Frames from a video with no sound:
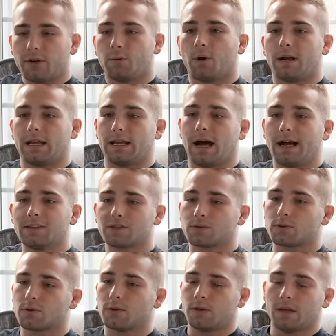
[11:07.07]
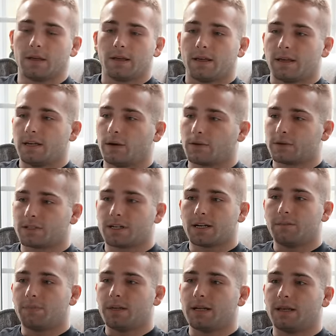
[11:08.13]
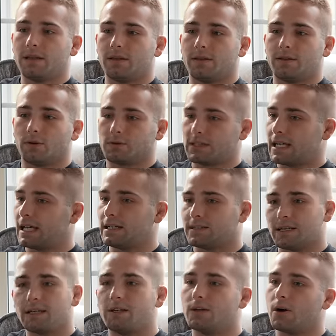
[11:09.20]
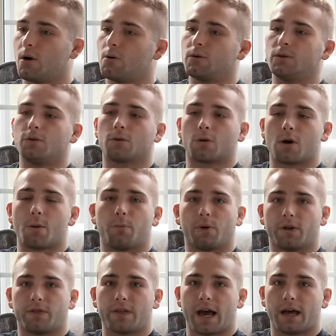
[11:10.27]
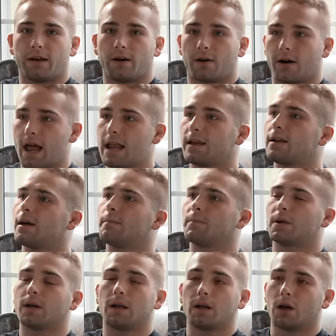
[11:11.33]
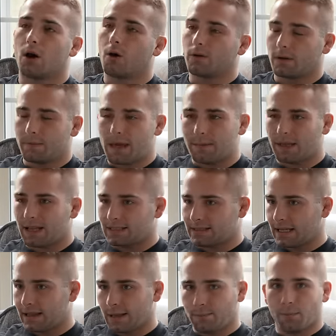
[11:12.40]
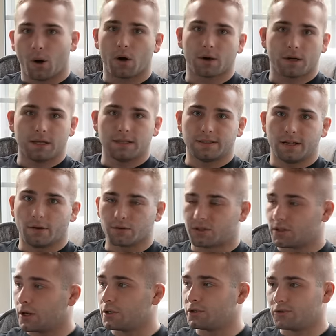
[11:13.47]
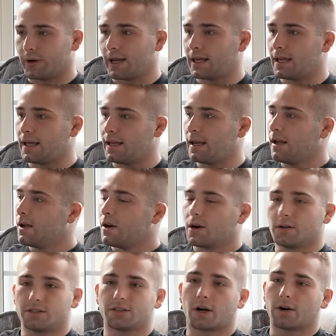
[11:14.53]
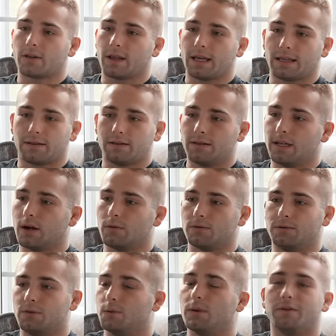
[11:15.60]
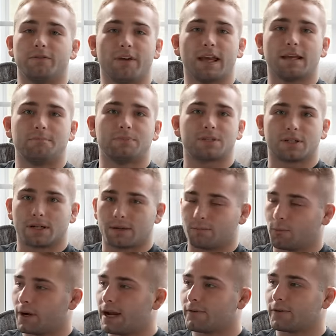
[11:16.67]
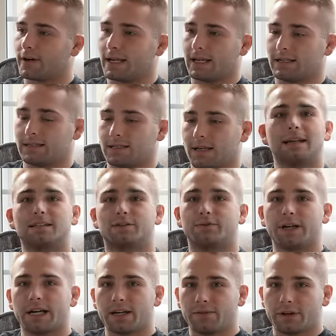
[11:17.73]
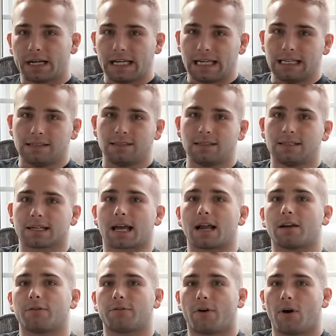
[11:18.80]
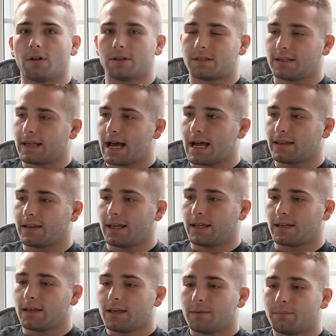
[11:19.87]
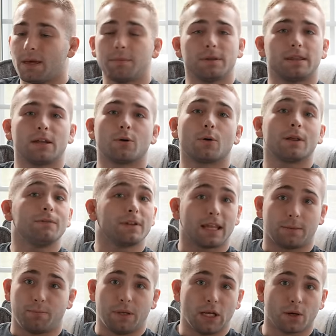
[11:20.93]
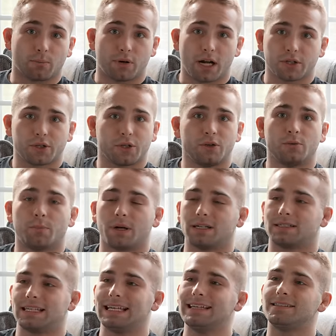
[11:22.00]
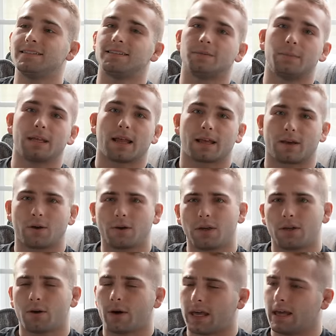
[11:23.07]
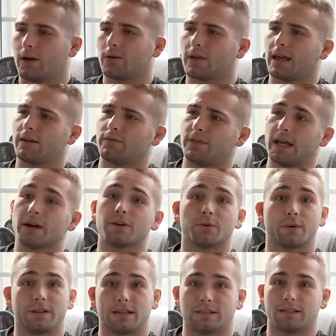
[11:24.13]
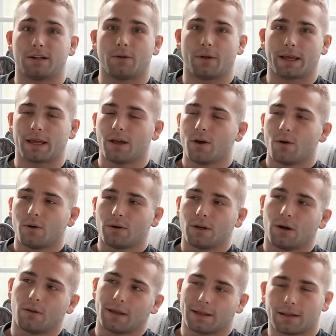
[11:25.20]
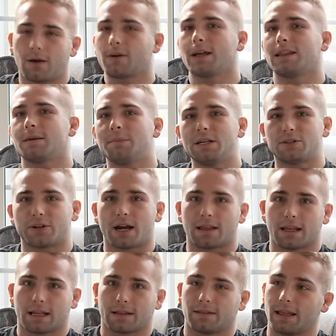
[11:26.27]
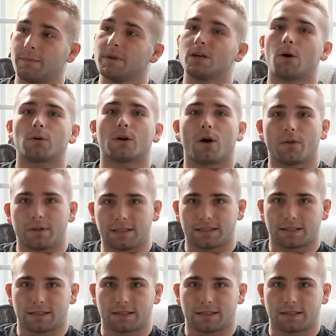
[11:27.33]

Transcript: you what, in high school, you know, there's gonna be those kids that, you know, you grew up with that are ended up gonna go to maybe, let's say, like parties, you know, start drinking or start like, you know, doing vapes or whatever it is. And it's very, very easy to kind of fall into that. Like, maybe they don't even like peer pressure you, but it's easy to be like, okay, if they're doing this, you know, like, okay, let me try. Like, let me go to all this